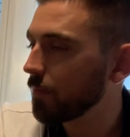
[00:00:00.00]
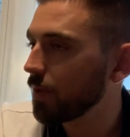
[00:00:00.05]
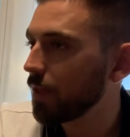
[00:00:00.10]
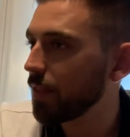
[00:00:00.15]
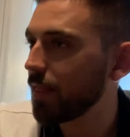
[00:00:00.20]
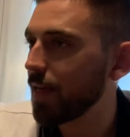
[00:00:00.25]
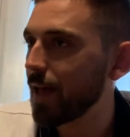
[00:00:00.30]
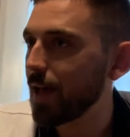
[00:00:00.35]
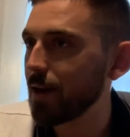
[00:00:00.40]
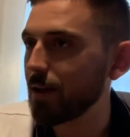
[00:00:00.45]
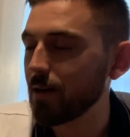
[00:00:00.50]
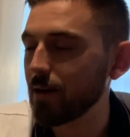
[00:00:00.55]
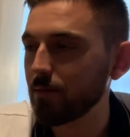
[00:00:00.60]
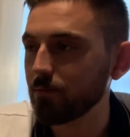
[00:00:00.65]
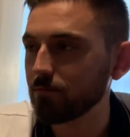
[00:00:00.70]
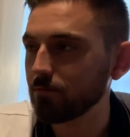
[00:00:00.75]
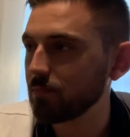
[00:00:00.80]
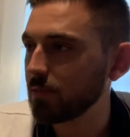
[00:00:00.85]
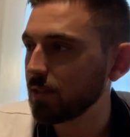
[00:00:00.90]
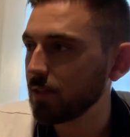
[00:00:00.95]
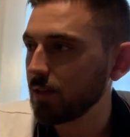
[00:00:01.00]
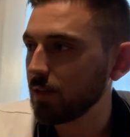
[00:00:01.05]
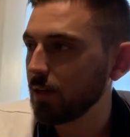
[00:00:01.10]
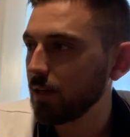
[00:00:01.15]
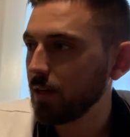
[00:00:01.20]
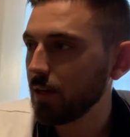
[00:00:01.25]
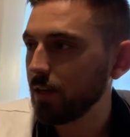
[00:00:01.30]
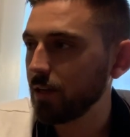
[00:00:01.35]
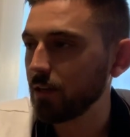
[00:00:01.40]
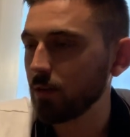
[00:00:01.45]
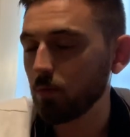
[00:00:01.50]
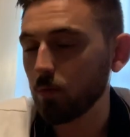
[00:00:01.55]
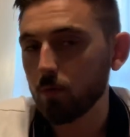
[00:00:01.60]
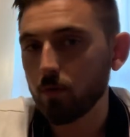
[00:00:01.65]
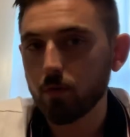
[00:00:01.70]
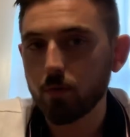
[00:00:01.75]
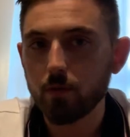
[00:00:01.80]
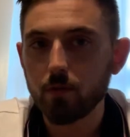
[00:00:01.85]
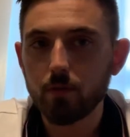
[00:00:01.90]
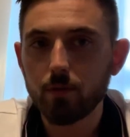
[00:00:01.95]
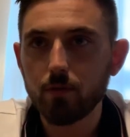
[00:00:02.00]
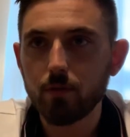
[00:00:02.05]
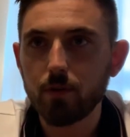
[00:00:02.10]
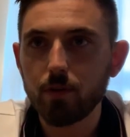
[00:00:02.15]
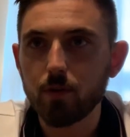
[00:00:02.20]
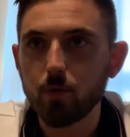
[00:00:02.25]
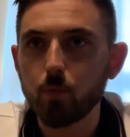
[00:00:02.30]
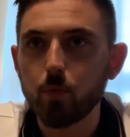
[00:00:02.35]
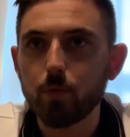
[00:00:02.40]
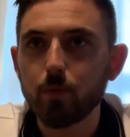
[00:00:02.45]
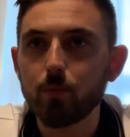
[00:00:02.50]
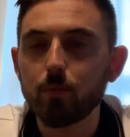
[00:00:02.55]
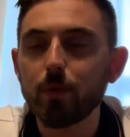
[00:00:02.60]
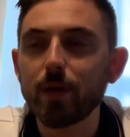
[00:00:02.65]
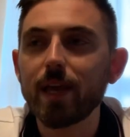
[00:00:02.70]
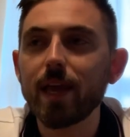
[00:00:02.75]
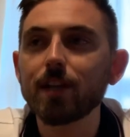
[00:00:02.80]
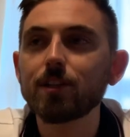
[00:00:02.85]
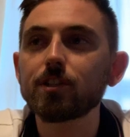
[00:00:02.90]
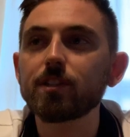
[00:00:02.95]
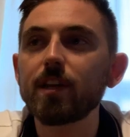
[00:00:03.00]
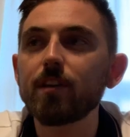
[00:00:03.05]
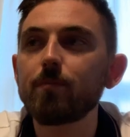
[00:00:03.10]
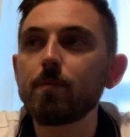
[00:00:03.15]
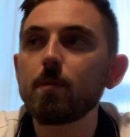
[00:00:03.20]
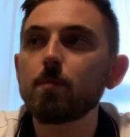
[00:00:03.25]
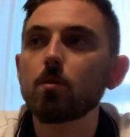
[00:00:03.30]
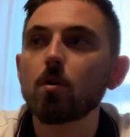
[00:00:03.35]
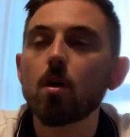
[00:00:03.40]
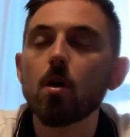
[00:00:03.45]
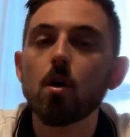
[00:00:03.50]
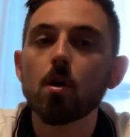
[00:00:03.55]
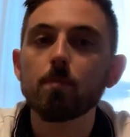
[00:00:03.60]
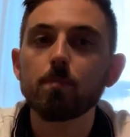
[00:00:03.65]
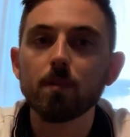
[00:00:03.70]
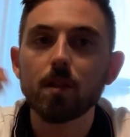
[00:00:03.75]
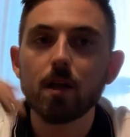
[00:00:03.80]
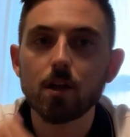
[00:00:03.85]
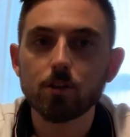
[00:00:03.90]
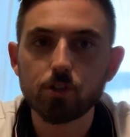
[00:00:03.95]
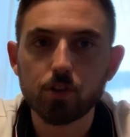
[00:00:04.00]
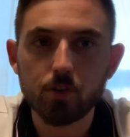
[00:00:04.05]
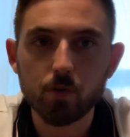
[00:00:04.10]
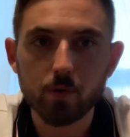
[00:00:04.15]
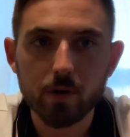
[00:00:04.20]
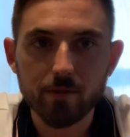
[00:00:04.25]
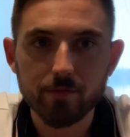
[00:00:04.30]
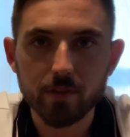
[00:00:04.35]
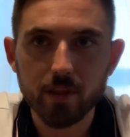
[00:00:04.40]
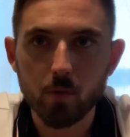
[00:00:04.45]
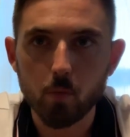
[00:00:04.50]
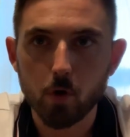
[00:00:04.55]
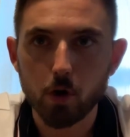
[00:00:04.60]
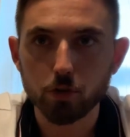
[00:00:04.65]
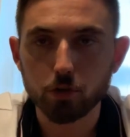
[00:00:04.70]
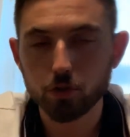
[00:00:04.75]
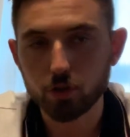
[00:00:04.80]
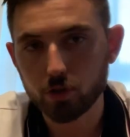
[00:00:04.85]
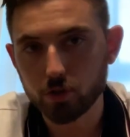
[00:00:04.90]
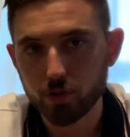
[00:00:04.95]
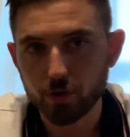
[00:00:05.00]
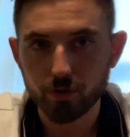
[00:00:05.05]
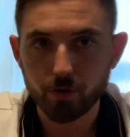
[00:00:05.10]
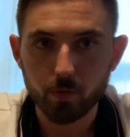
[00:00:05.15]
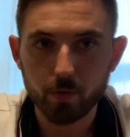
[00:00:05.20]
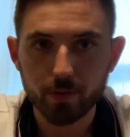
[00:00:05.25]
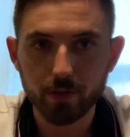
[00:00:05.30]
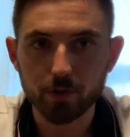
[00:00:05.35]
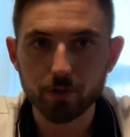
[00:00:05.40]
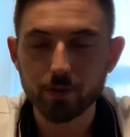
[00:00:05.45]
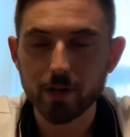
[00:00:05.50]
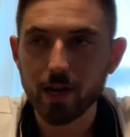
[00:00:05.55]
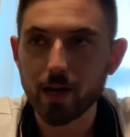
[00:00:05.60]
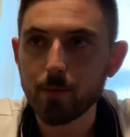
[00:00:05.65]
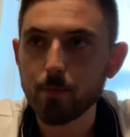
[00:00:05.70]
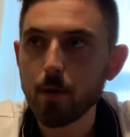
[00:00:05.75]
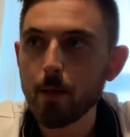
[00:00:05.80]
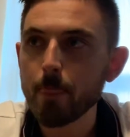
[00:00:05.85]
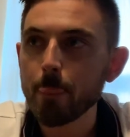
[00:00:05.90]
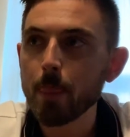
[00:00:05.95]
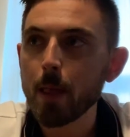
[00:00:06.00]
that, um, you know, you know, we can't just give people carte blanche to do whatever they want just because they're doing their job.